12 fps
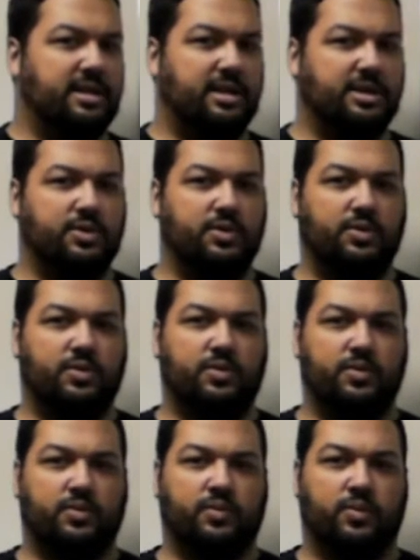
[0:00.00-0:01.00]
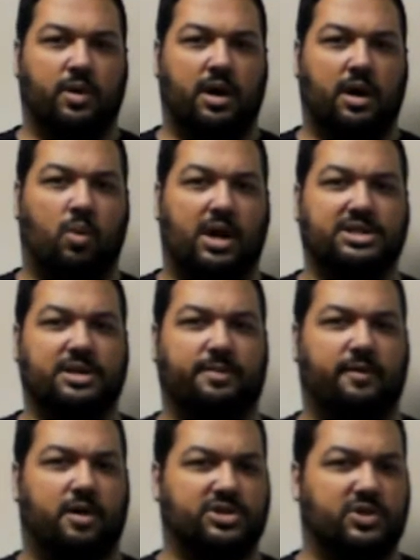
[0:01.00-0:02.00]
that you watch
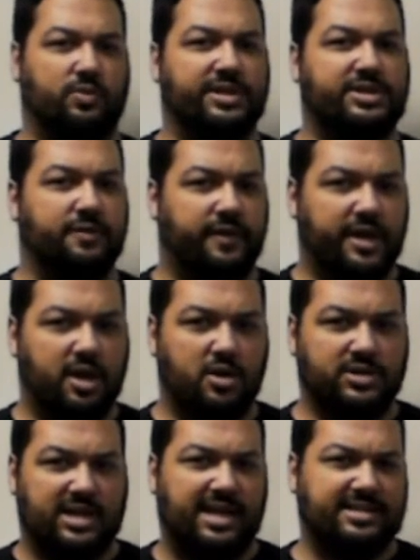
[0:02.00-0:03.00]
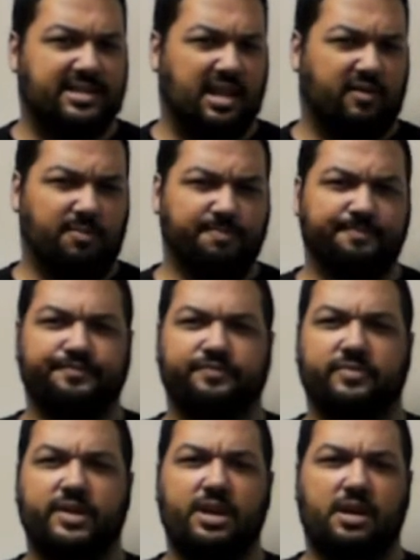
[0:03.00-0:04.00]
some of our Soresu videos, Knights level,
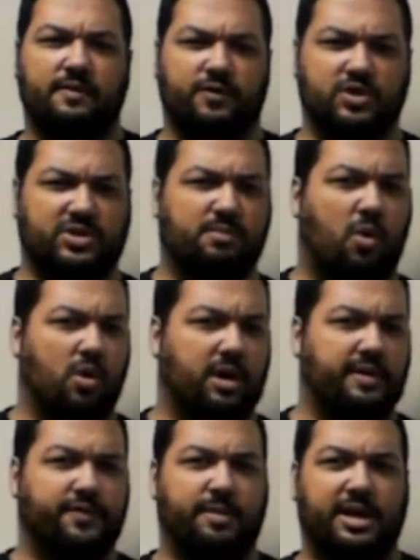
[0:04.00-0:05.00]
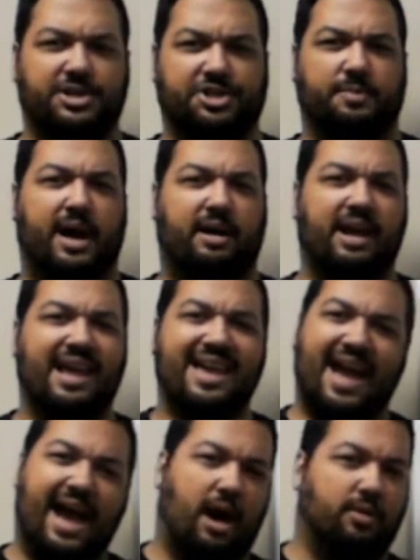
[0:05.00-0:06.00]
for some more information about
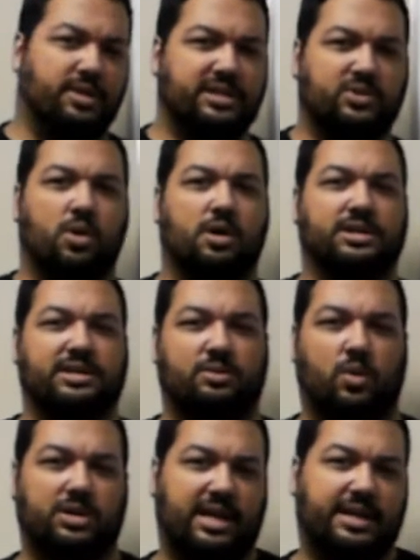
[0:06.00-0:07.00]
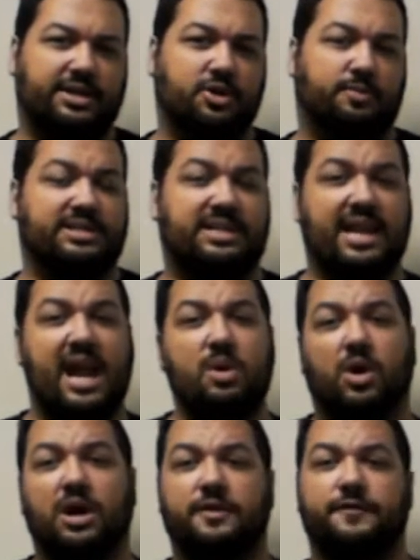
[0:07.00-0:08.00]
how this works and what they do. But today
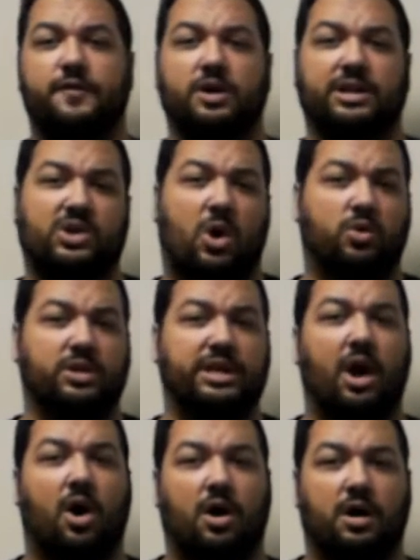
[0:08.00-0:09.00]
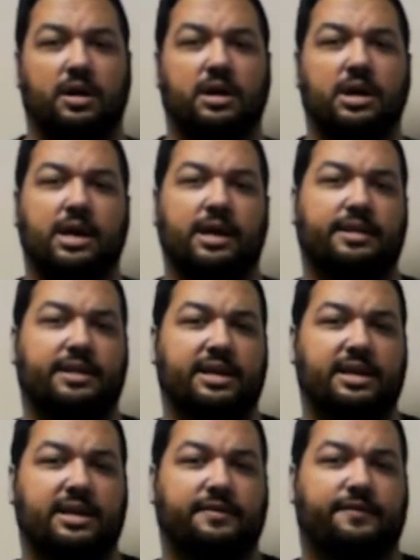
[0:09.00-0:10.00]
we're going to focus only on
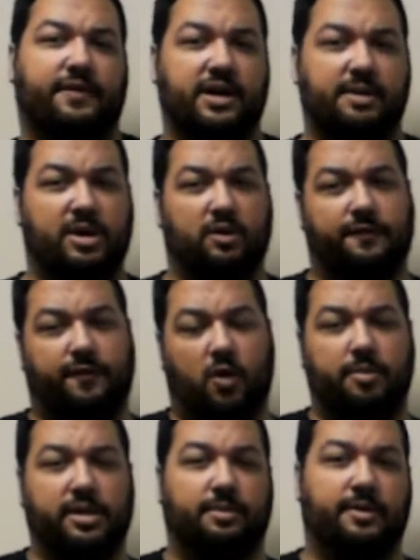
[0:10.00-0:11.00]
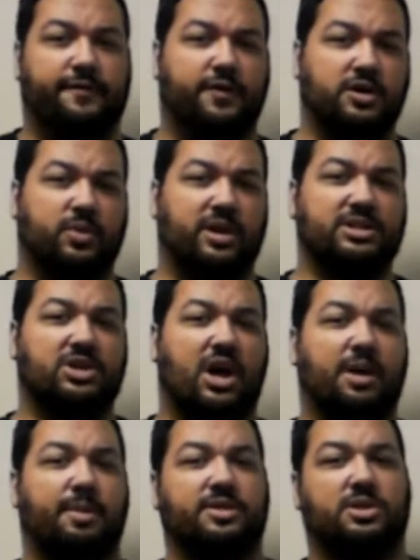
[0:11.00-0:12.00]
the fundamental formula. But first we're going to
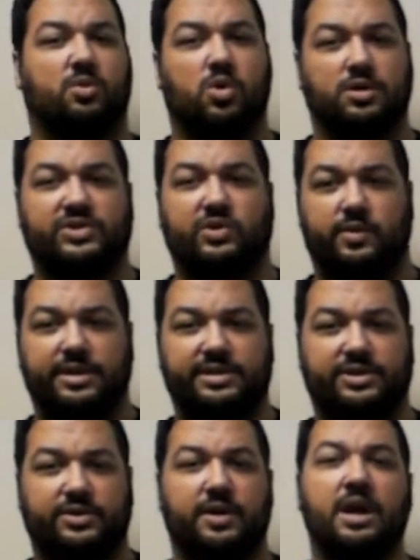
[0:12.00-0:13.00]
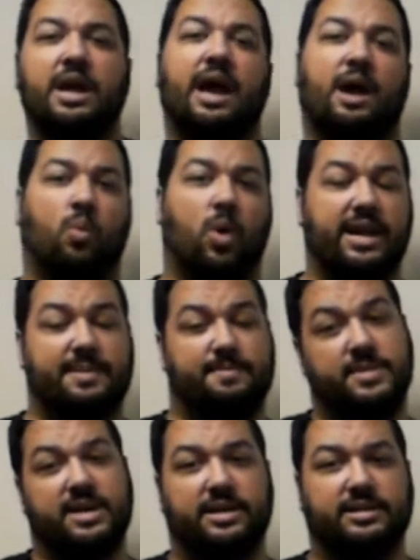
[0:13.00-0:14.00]
talk about the word Soresu and what
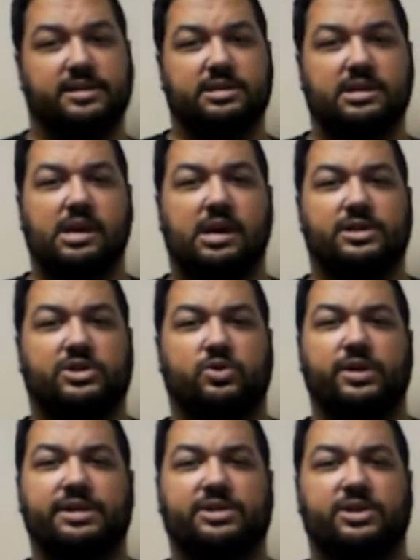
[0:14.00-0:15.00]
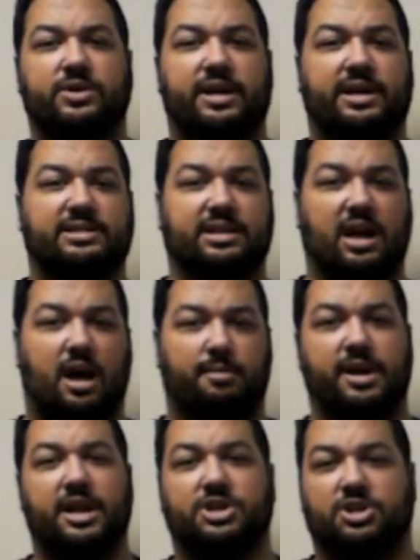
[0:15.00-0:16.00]
it means. Soresu is a
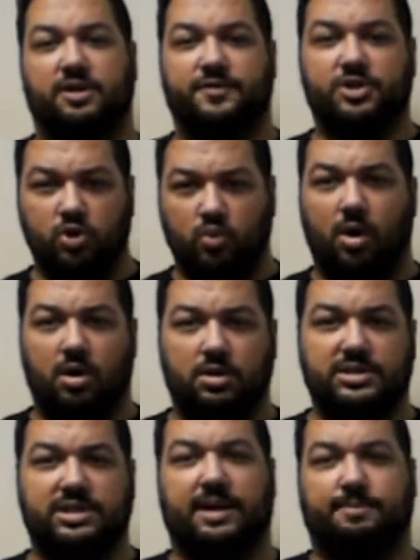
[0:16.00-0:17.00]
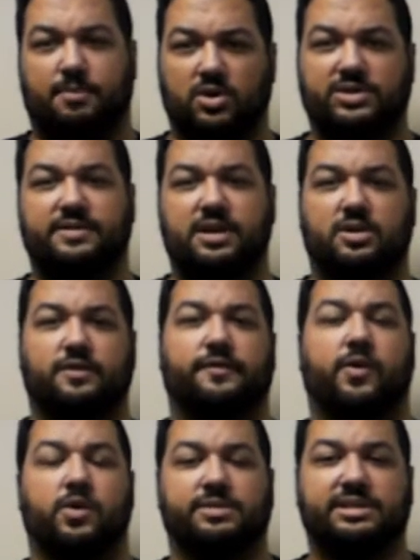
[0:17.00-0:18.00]
combination of two words, like most of the other
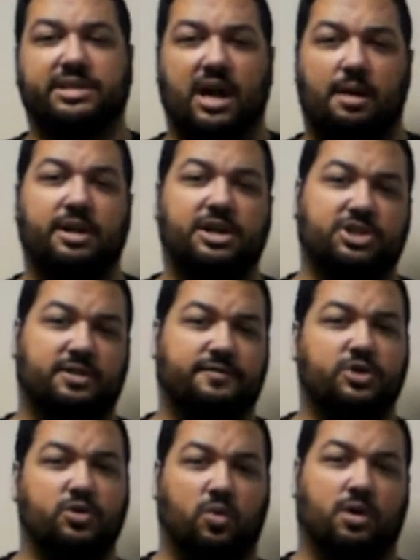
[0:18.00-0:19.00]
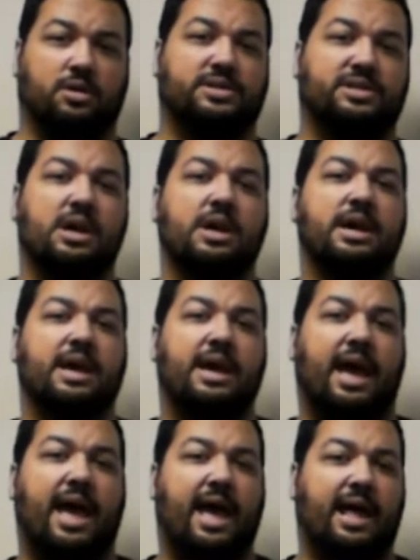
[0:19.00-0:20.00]
forms. It's a combination of two words.
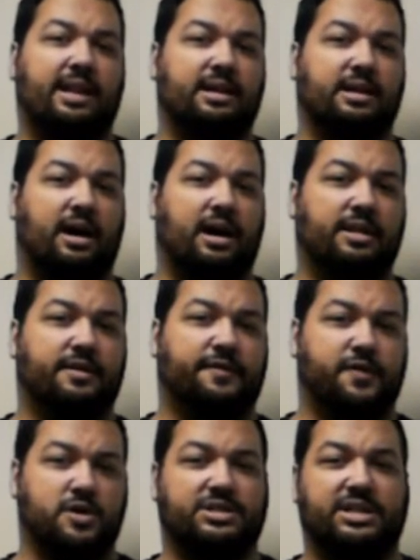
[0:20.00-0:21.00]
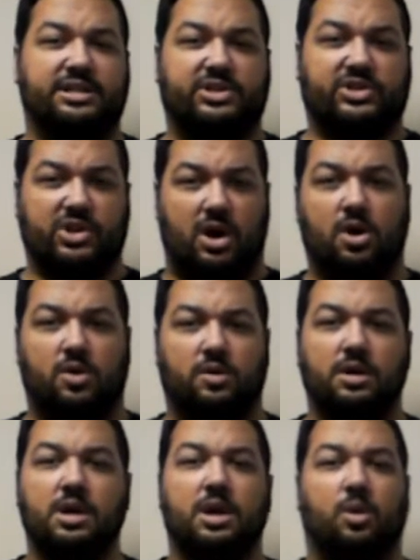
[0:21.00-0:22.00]
And the first is
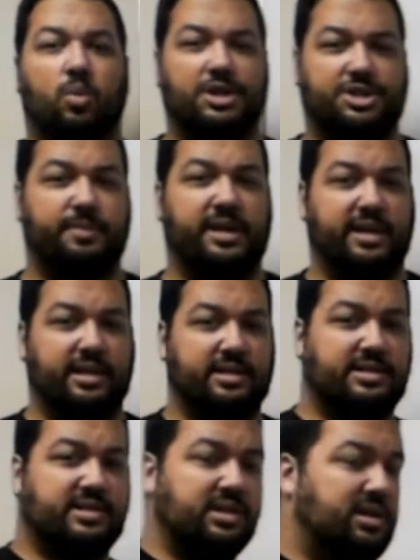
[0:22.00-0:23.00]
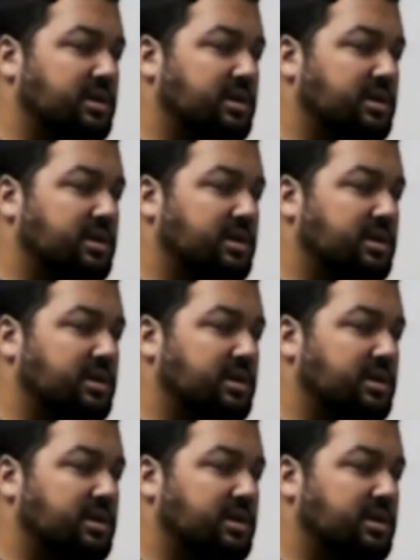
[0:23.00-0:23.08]
so, which means